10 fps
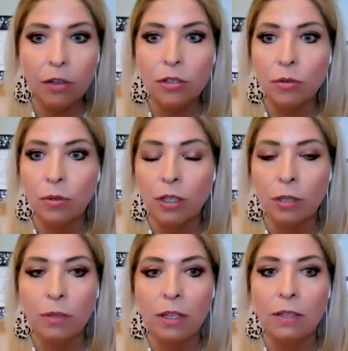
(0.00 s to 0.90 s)
The story
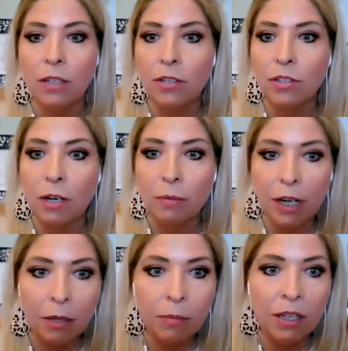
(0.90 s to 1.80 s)
could be the dinner's not
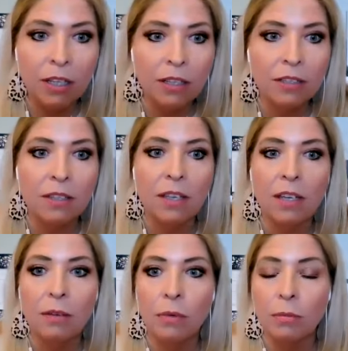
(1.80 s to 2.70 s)
ready because
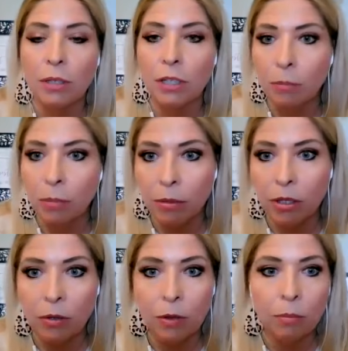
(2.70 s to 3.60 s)
the, we were going to
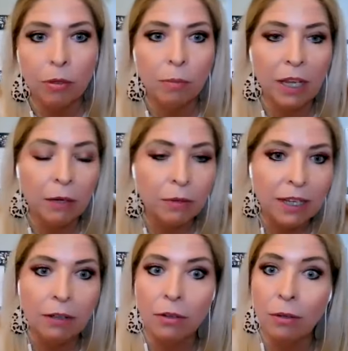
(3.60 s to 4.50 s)
barbecue and the propane was
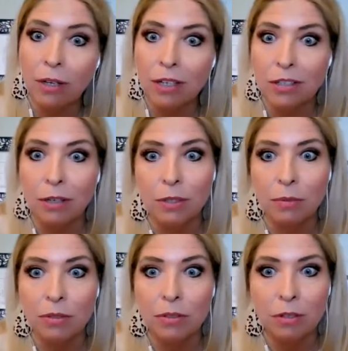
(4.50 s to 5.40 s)
out. And oh gosh, I was
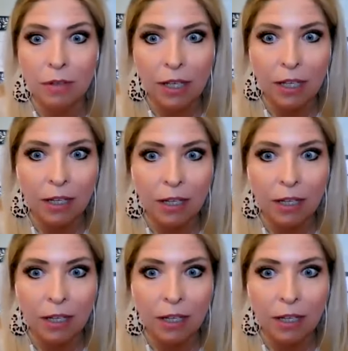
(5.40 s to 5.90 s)
supposed to do that